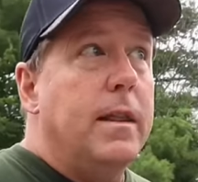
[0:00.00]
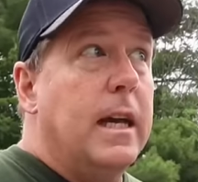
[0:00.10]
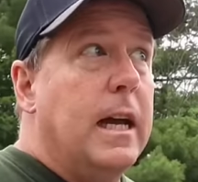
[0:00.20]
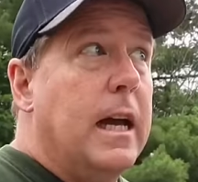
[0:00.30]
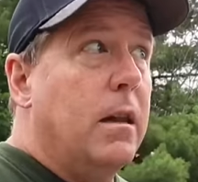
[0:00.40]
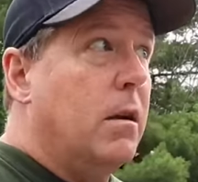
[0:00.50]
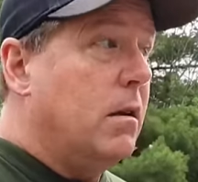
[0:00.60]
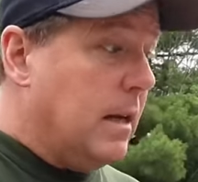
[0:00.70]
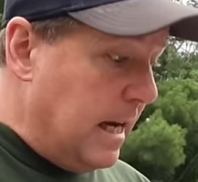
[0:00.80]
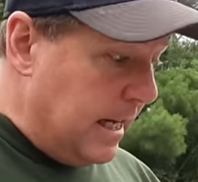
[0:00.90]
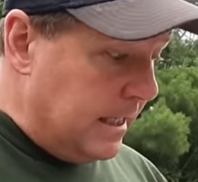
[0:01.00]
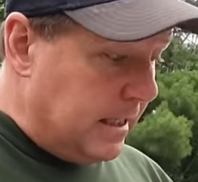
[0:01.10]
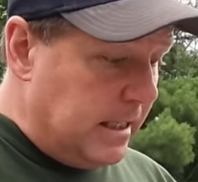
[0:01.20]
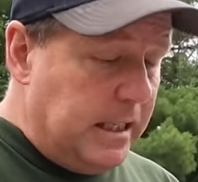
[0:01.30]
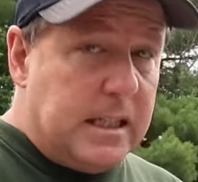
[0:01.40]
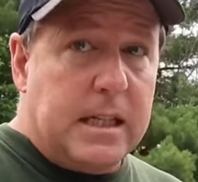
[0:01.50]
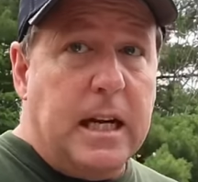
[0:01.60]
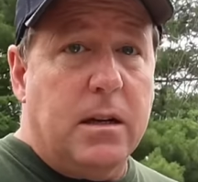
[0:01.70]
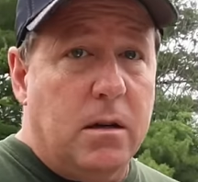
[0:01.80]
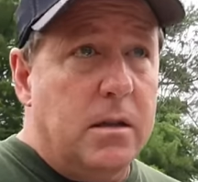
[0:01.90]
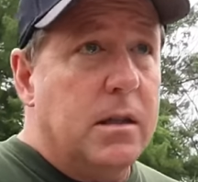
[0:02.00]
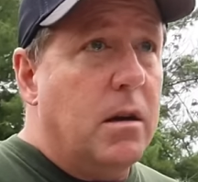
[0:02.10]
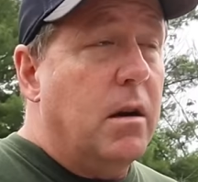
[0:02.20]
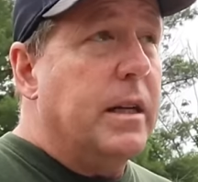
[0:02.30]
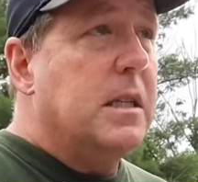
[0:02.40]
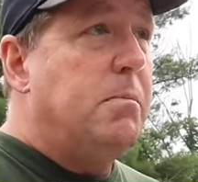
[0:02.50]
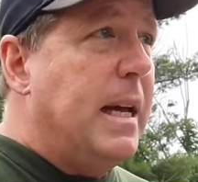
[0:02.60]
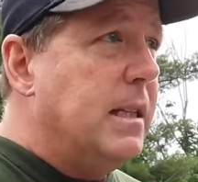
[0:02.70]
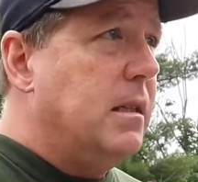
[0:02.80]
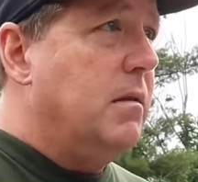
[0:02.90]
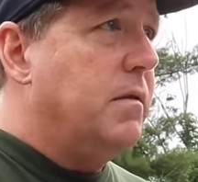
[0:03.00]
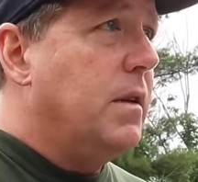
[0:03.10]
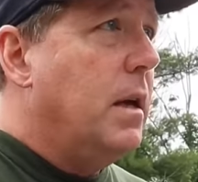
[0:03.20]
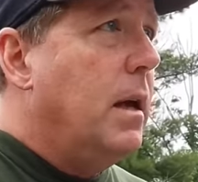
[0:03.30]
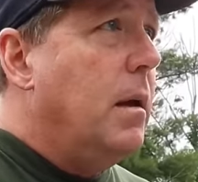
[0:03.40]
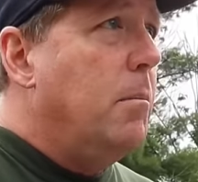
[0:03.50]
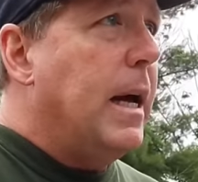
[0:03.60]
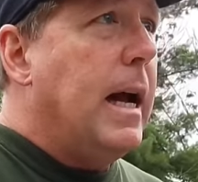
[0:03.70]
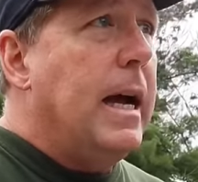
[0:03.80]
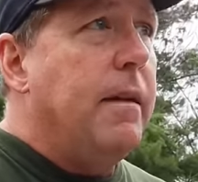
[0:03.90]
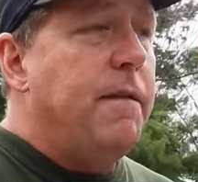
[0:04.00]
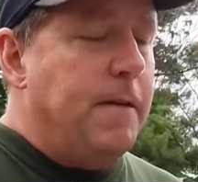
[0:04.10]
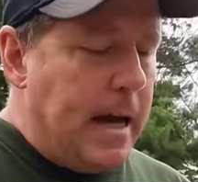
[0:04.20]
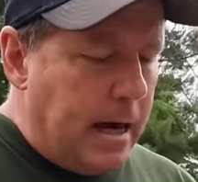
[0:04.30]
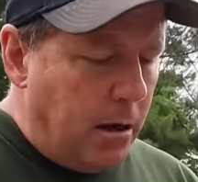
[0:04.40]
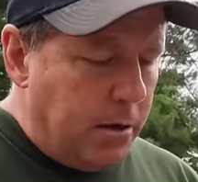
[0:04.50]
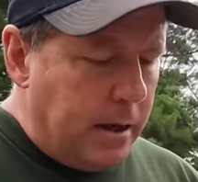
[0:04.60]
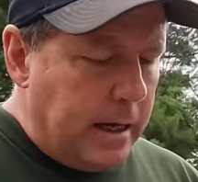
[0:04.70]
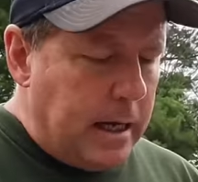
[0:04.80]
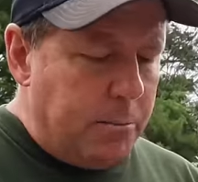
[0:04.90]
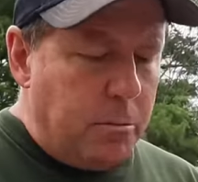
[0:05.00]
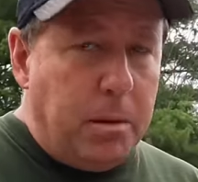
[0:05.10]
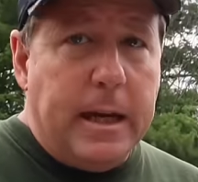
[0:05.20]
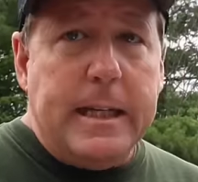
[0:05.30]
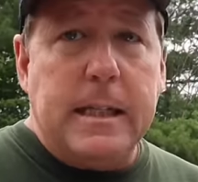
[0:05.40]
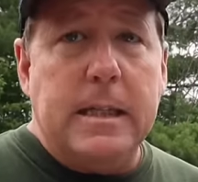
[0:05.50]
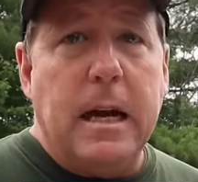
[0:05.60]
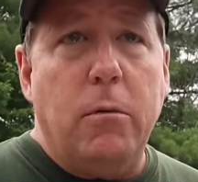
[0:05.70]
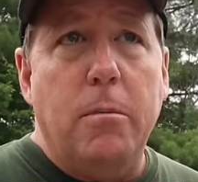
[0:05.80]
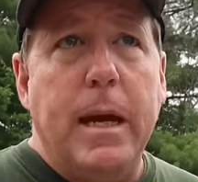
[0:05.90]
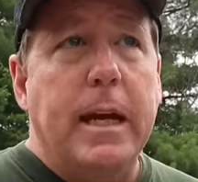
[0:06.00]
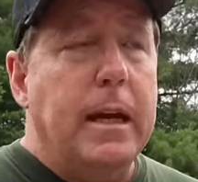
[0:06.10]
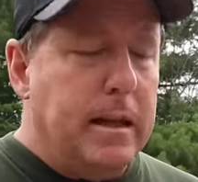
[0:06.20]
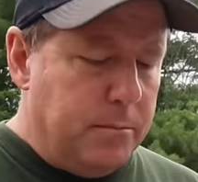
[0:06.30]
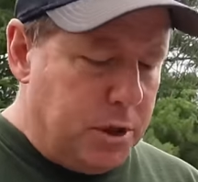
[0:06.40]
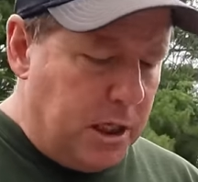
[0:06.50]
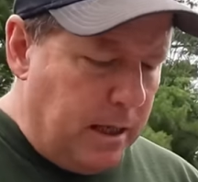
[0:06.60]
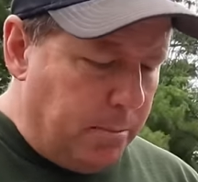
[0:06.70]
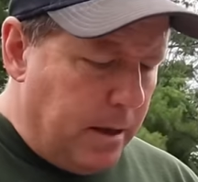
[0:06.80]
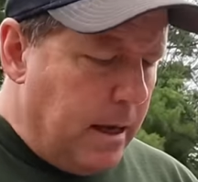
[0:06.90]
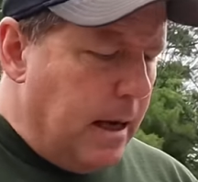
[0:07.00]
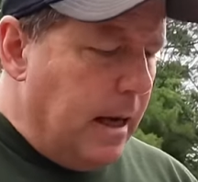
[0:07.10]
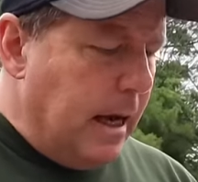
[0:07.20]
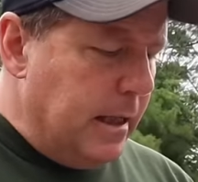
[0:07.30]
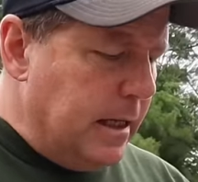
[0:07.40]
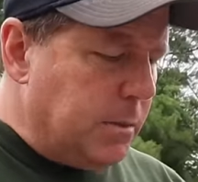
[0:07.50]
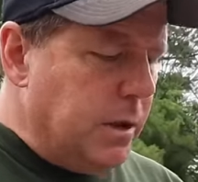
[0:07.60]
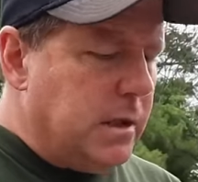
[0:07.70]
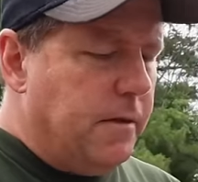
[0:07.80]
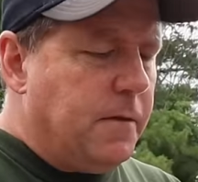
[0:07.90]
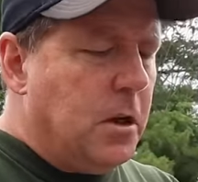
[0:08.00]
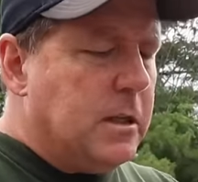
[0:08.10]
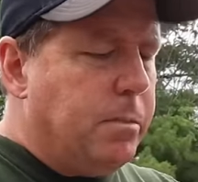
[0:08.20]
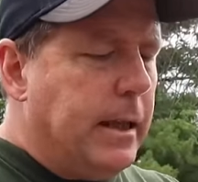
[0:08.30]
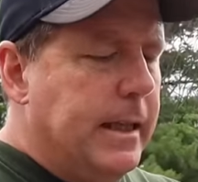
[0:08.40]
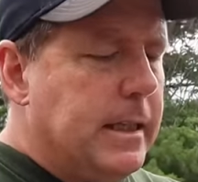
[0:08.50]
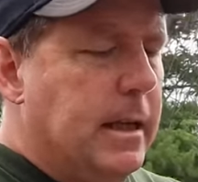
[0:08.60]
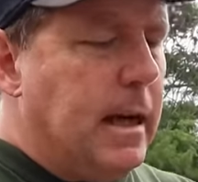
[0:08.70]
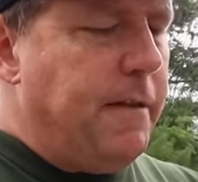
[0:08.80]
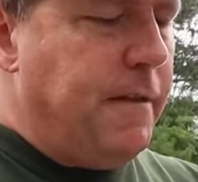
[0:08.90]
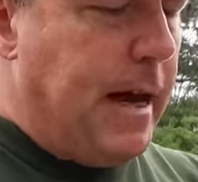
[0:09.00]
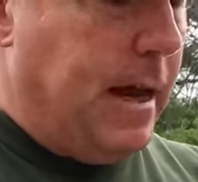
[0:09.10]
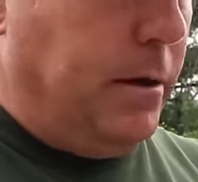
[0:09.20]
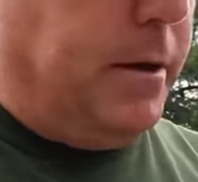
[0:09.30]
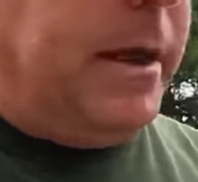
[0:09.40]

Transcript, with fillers: thing I learned, guys, is these stickers are expensive. But I had found a couple places that were making them cheap. And this was the first place that I found.